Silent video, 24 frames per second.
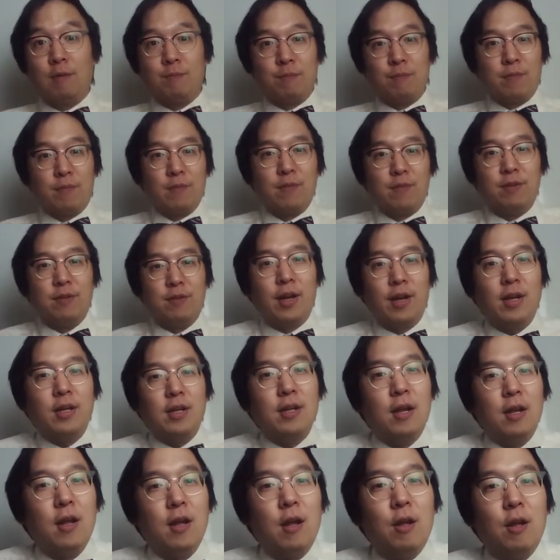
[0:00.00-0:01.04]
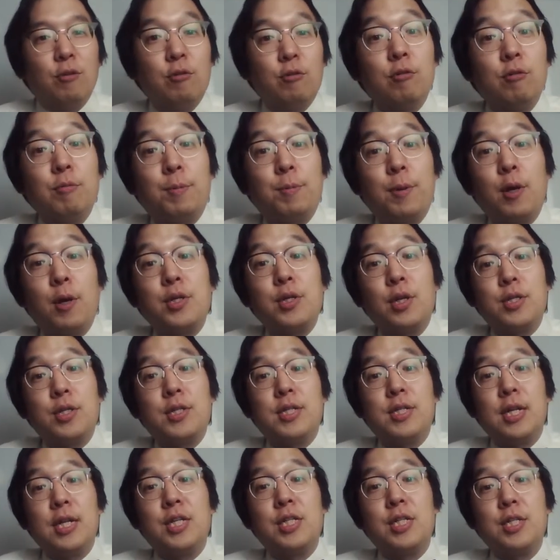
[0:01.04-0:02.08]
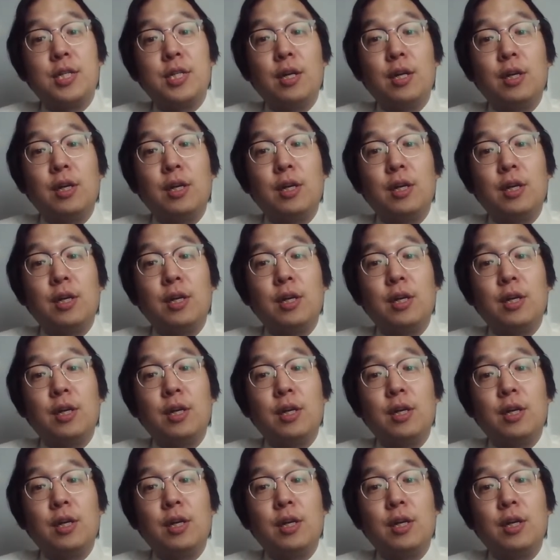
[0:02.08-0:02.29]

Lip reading: right, to purchase a share